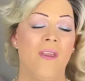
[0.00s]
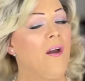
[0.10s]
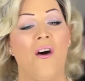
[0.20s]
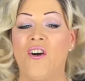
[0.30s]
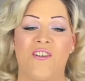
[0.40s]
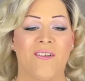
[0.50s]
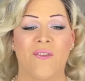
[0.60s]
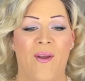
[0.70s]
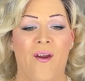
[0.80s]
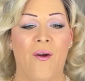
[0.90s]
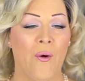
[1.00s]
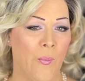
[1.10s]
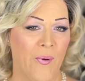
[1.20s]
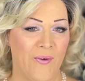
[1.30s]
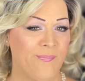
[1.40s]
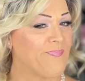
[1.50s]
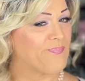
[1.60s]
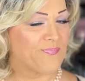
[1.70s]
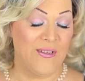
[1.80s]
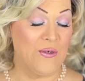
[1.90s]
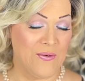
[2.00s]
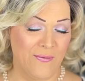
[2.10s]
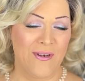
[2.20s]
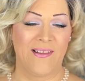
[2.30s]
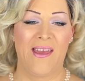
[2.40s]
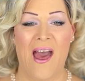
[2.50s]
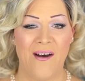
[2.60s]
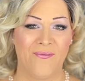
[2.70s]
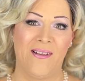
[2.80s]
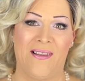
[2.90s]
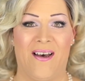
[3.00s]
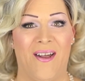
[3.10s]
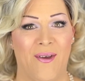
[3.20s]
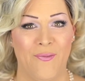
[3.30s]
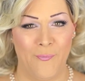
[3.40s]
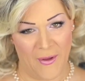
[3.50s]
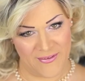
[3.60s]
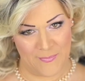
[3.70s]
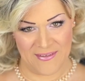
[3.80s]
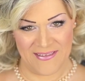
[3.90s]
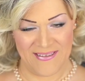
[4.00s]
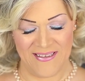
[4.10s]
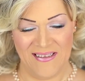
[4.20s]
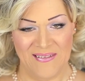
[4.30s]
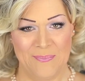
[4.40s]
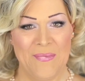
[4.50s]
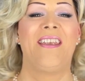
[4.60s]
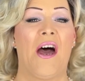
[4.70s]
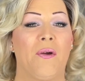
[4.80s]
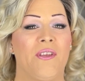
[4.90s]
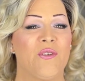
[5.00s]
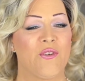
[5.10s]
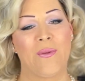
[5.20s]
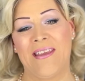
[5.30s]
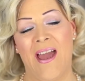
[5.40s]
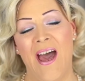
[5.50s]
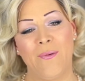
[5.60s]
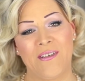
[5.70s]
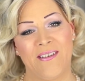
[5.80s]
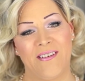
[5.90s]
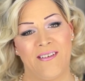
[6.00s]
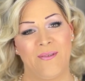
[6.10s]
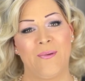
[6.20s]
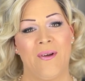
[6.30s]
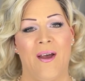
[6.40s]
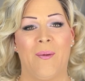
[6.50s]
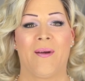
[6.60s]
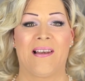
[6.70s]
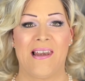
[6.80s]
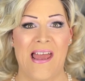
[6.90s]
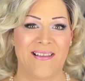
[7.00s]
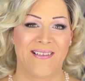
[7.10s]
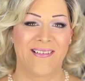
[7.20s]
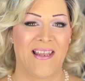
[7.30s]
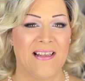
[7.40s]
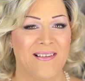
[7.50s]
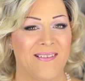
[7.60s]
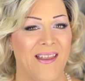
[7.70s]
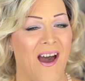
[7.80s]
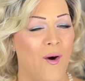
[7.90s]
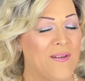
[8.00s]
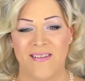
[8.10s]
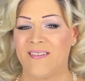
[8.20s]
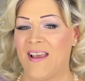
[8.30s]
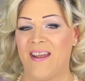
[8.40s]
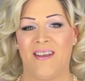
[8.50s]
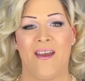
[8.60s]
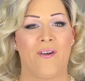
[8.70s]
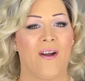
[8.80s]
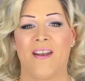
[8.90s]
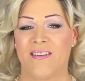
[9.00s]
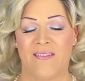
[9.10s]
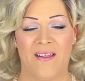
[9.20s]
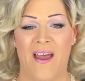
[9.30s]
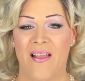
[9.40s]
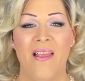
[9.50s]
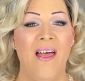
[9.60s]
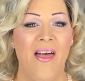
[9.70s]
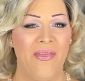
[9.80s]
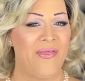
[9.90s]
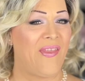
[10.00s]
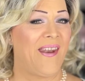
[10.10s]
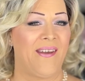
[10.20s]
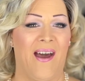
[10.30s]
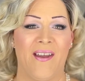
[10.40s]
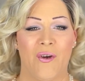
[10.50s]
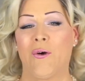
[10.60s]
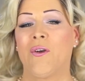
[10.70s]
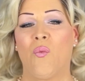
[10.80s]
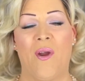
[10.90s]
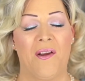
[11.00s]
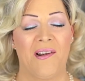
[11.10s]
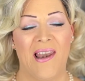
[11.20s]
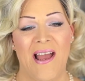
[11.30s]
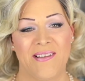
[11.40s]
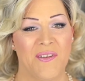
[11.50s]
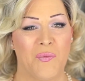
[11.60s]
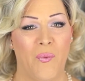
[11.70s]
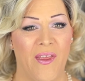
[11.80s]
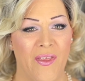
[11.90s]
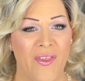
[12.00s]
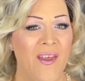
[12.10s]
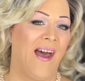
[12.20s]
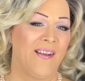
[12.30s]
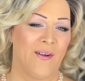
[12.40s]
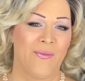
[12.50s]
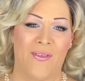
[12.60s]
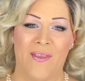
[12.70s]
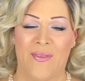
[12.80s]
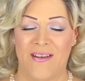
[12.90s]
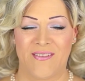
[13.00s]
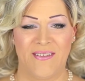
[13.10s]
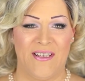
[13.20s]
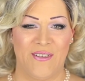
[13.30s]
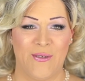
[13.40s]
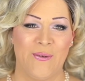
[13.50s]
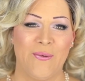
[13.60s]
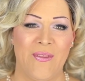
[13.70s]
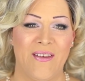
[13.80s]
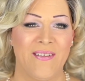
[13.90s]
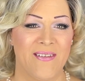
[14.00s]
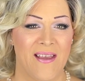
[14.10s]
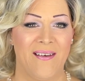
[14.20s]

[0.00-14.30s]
Or just wear her open. You really have a lot of possibilities. Now, usually I would do a glasses test now, but since I never got a style that I couldn't wear glasses with, I don't think there's a need to do this.